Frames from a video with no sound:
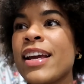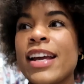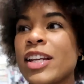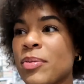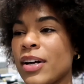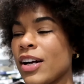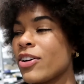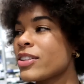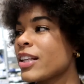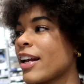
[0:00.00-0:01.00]
anywhere
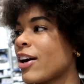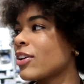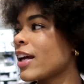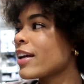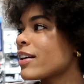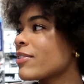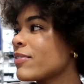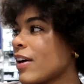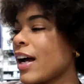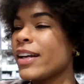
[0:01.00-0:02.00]
else, and I'll like
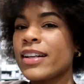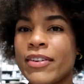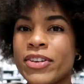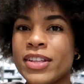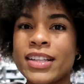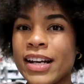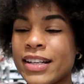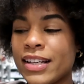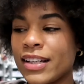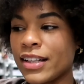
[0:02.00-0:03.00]
find everything that I
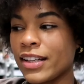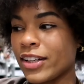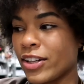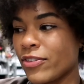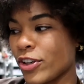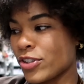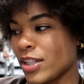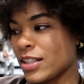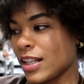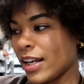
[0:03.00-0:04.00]
need in here
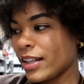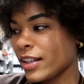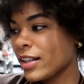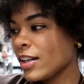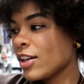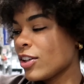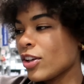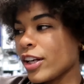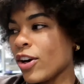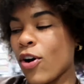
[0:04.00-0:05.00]
versus like looking